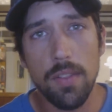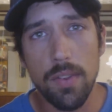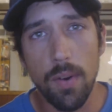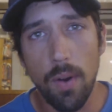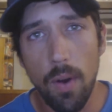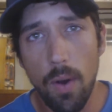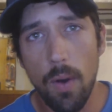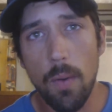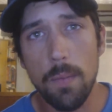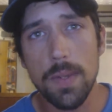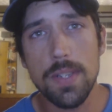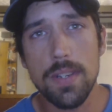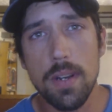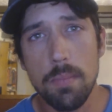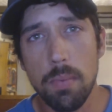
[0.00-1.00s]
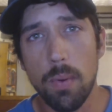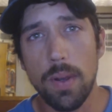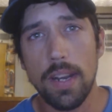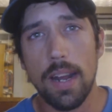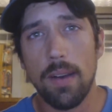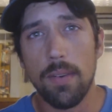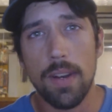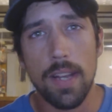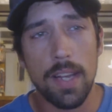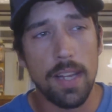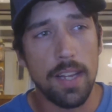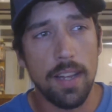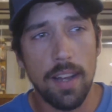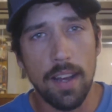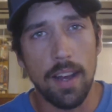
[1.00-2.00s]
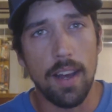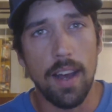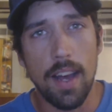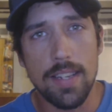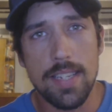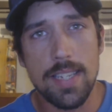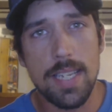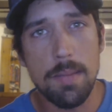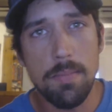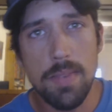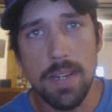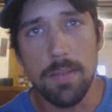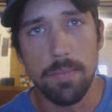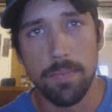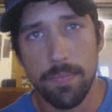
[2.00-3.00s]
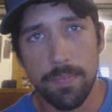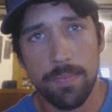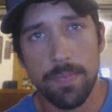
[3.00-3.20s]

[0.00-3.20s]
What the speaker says: They're always going to point out a symptom